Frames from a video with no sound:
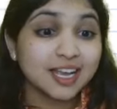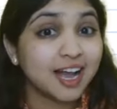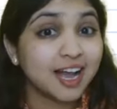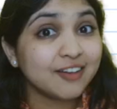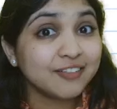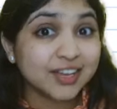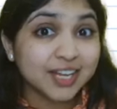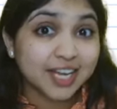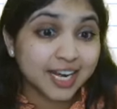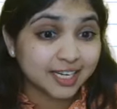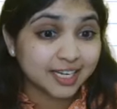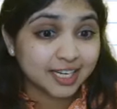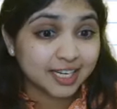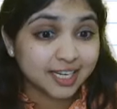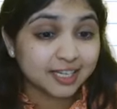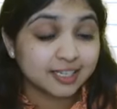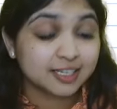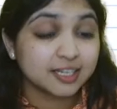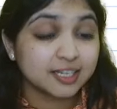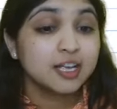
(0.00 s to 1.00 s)
Are we getting
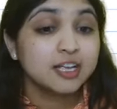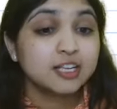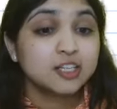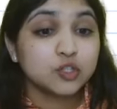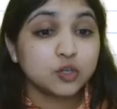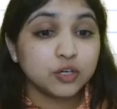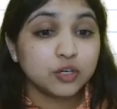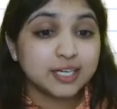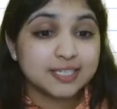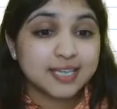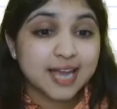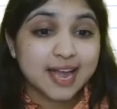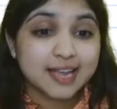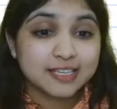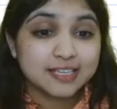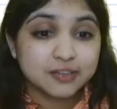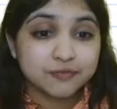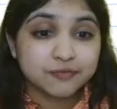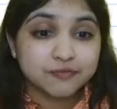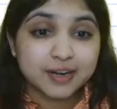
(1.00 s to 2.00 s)
it? So it's
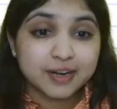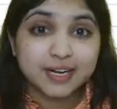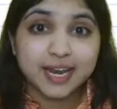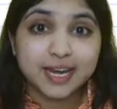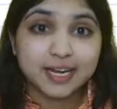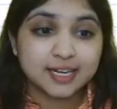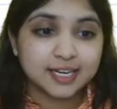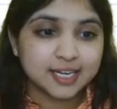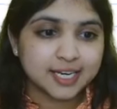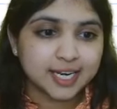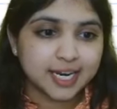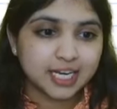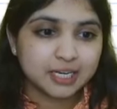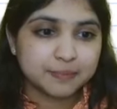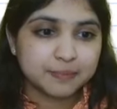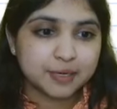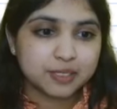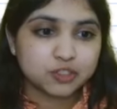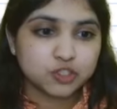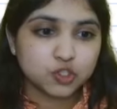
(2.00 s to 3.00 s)
as if
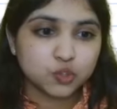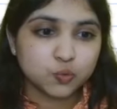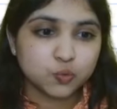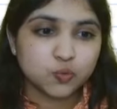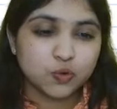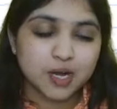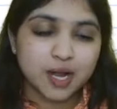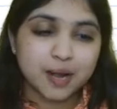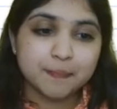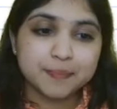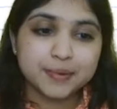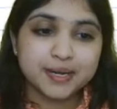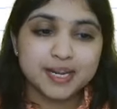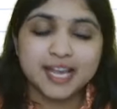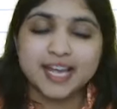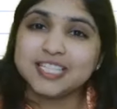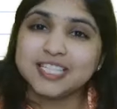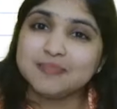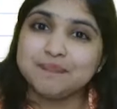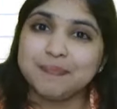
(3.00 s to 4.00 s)
198 plus 2, company
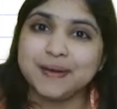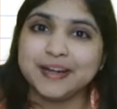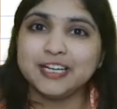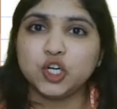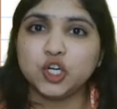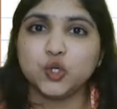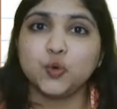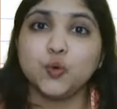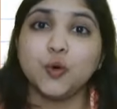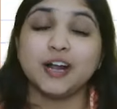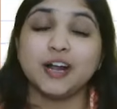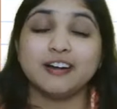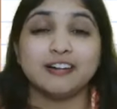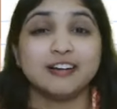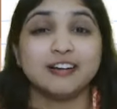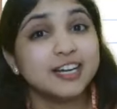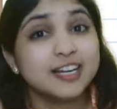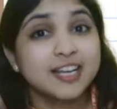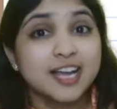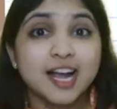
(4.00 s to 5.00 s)
has spent
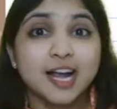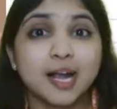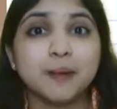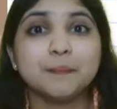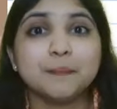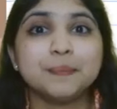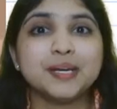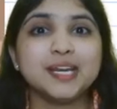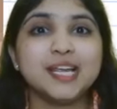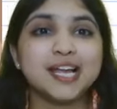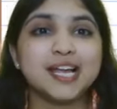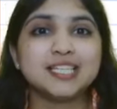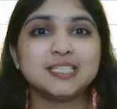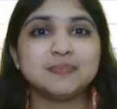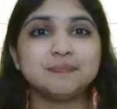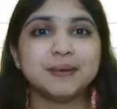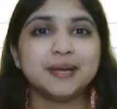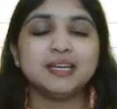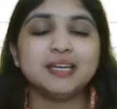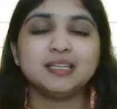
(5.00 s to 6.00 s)
200, company has
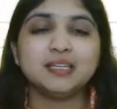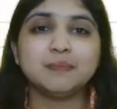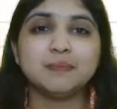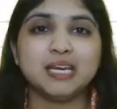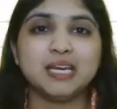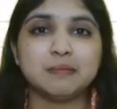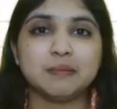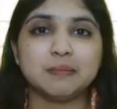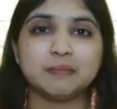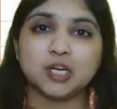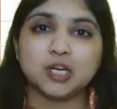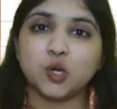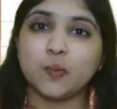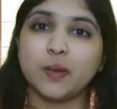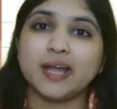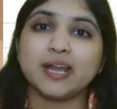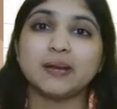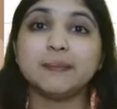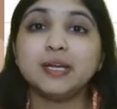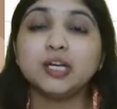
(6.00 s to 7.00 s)
spent the minimum
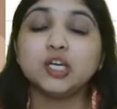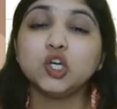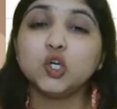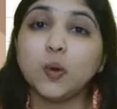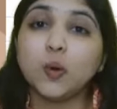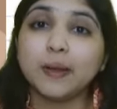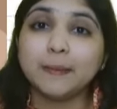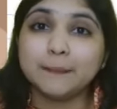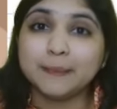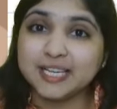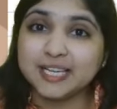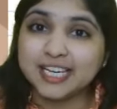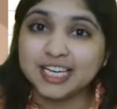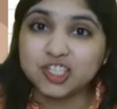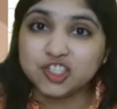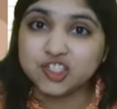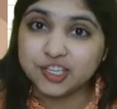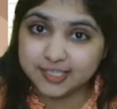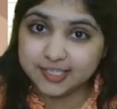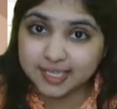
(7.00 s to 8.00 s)
requirement, no
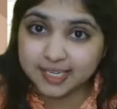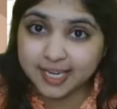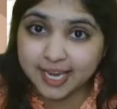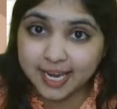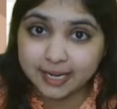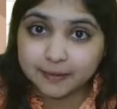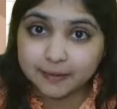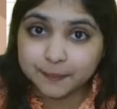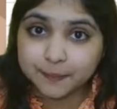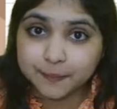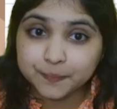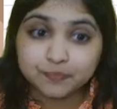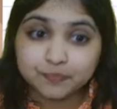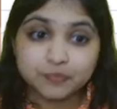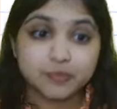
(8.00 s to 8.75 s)
implications again.